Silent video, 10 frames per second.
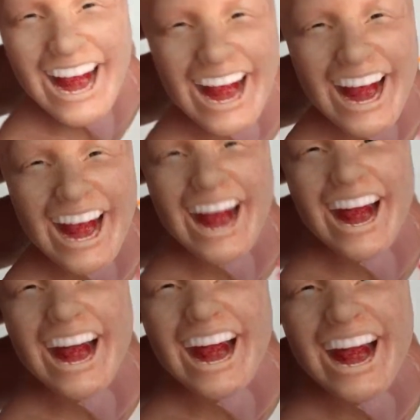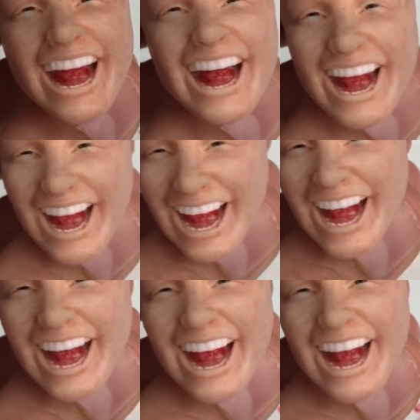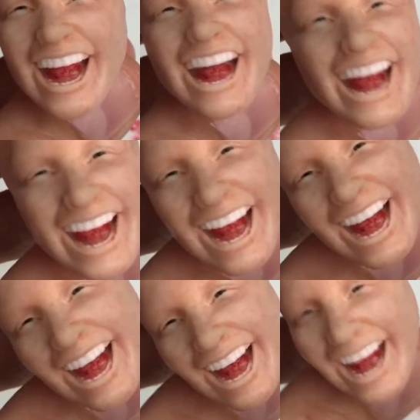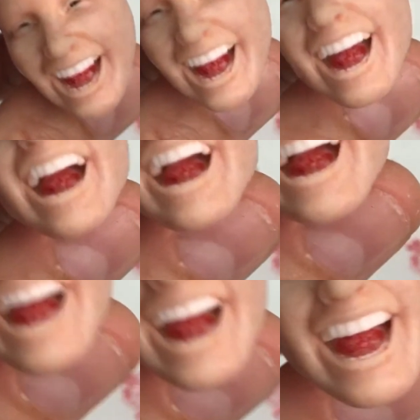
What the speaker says: huge reddish color here. So I